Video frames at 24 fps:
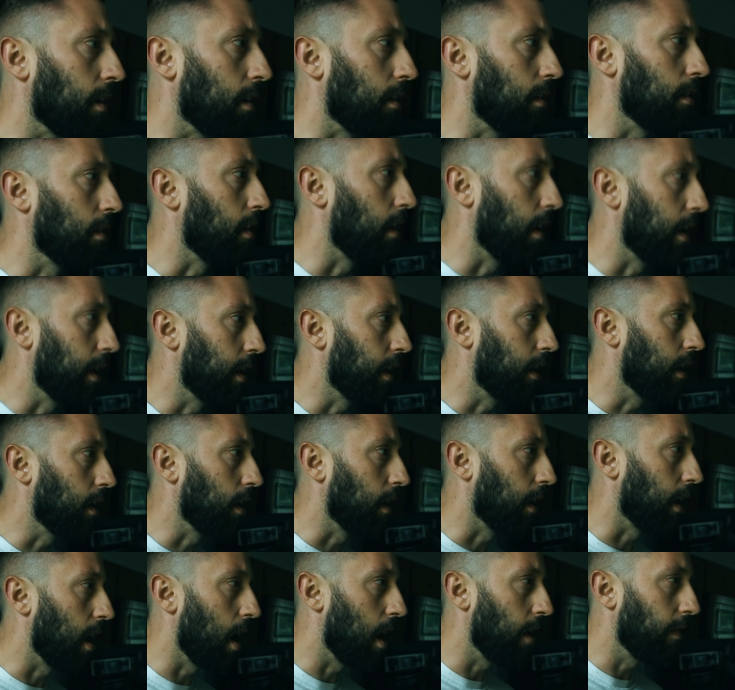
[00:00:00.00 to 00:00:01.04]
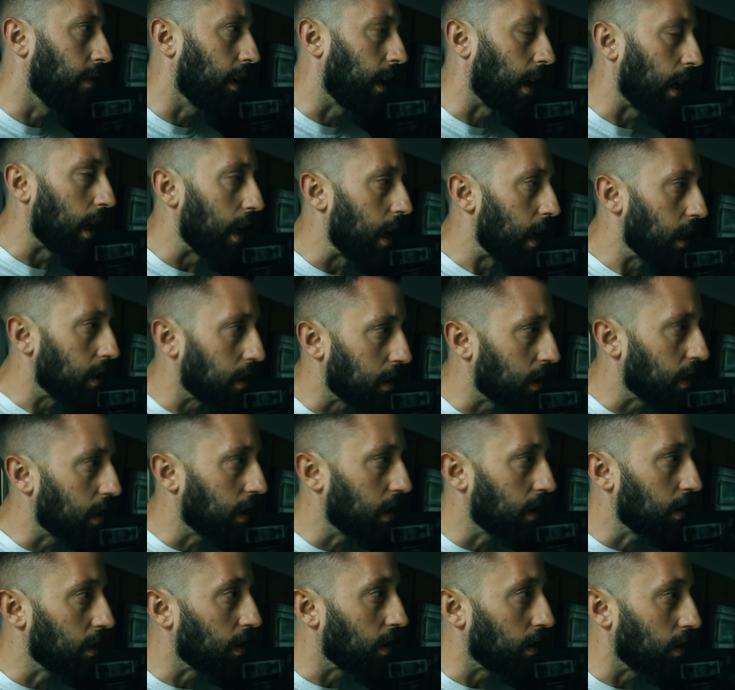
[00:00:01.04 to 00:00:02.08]
or like, like kind of like a
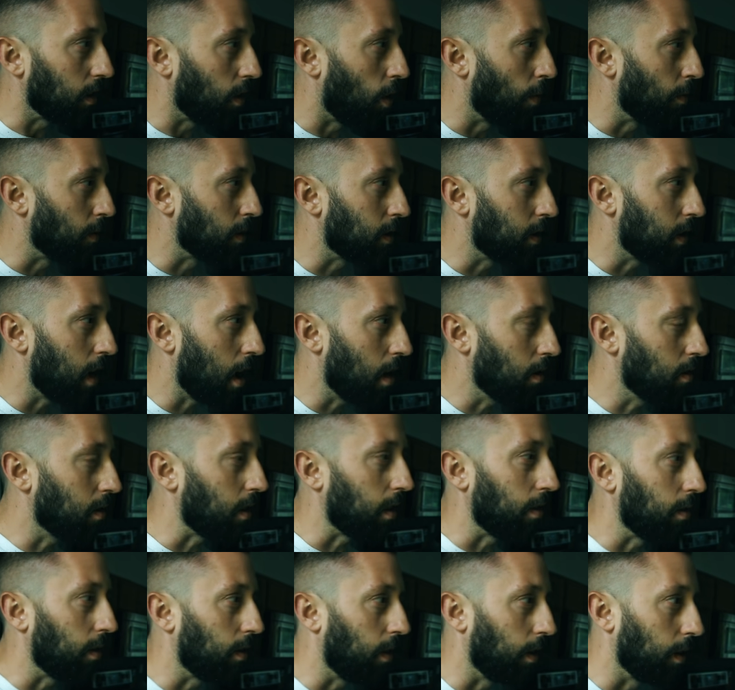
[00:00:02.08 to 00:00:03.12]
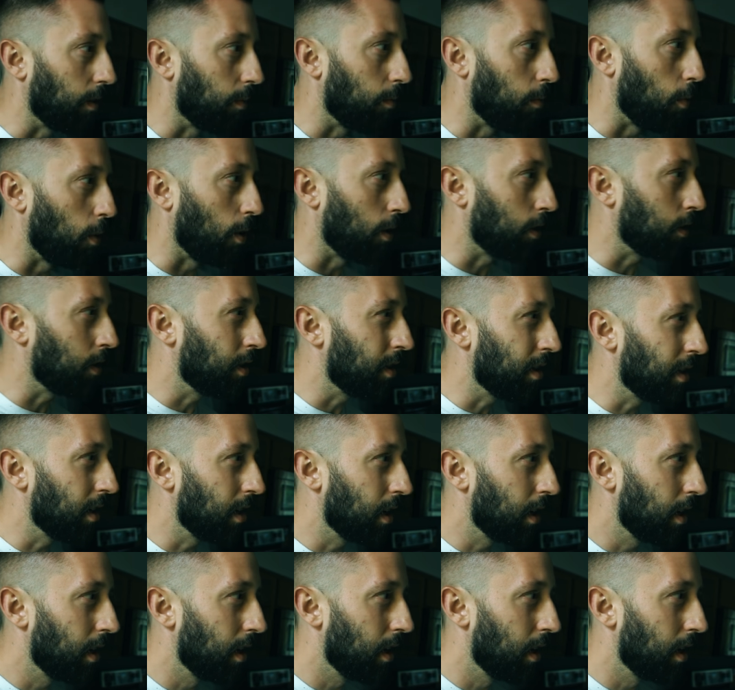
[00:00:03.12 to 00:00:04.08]
hissing? It uh, almost sounds like like words.